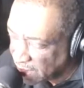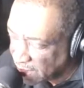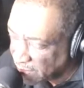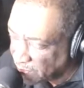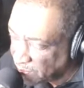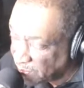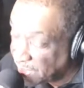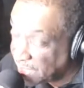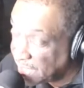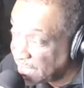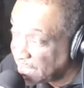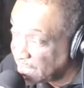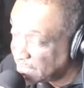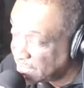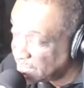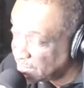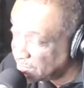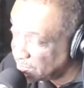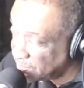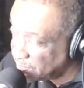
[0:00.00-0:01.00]
we need
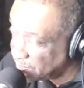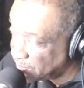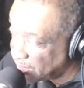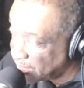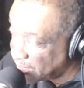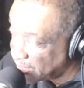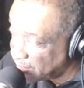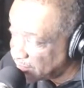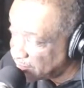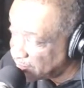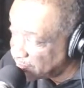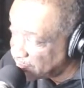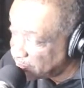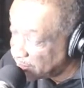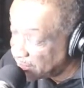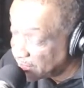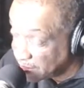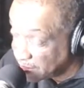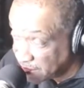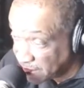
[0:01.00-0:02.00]
to
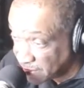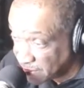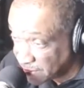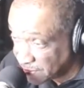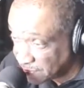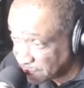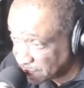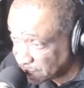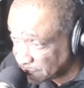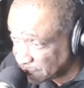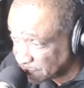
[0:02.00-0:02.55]
pay attention